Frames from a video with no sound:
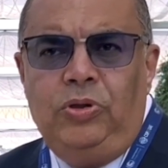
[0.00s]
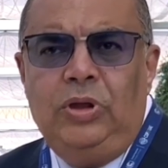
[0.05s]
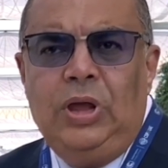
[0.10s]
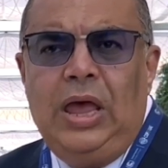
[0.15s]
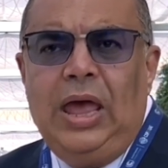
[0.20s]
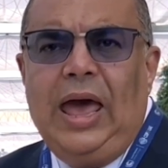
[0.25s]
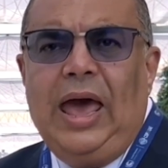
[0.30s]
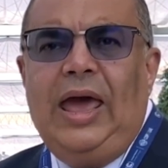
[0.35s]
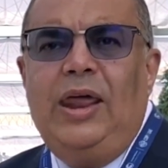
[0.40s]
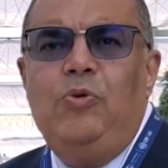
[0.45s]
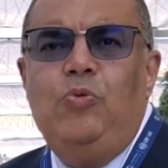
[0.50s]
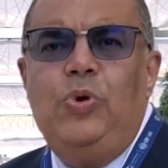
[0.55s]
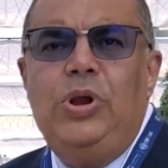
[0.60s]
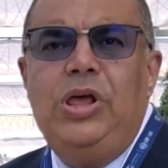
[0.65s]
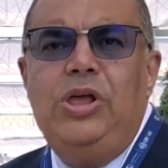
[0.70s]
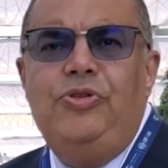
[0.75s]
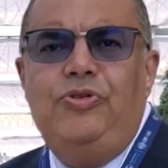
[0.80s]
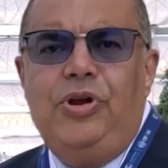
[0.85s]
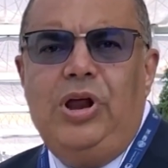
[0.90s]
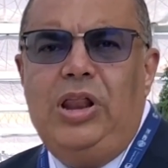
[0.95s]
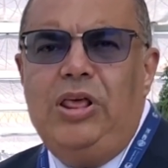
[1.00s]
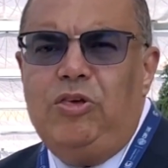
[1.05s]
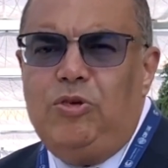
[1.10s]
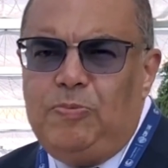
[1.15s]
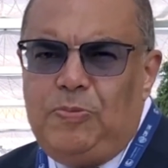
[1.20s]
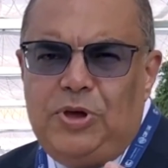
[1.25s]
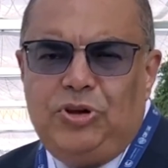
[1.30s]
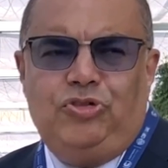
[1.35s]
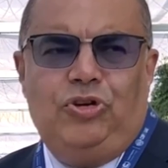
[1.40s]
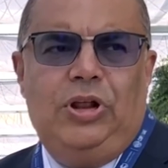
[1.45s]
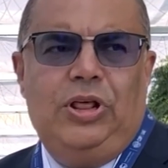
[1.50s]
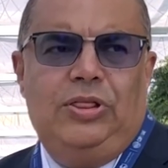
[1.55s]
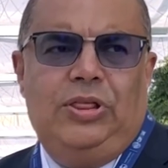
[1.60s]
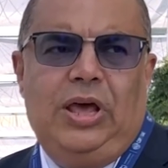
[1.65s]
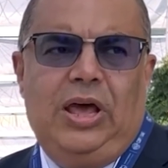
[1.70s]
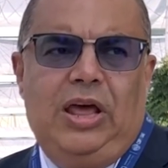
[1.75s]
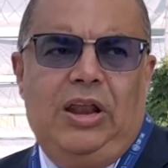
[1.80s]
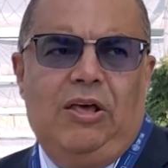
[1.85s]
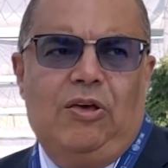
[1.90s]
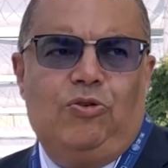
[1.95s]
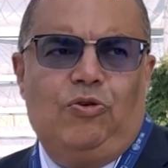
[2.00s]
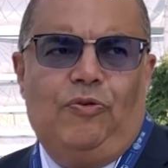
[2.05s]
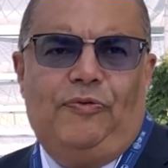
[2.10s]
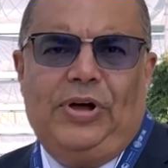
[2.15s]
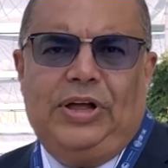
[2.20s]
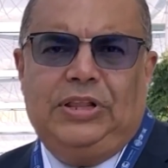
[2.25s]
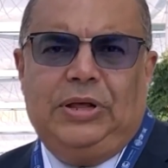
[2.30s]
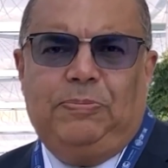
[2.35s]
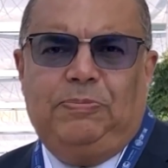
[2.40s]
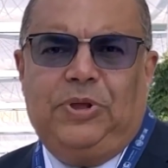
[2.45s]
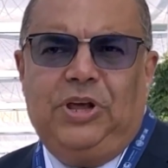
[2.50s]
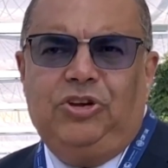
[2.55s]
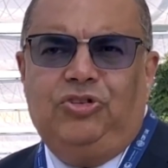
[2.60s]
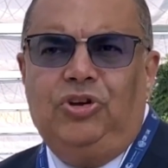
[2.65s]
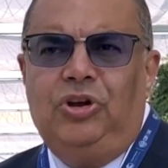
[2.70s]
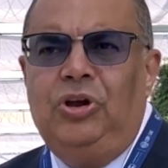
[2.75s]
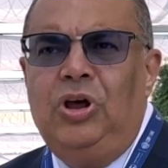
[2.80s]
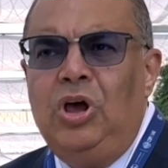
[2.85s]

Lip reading: And we need really, especially in the areas of adaptation,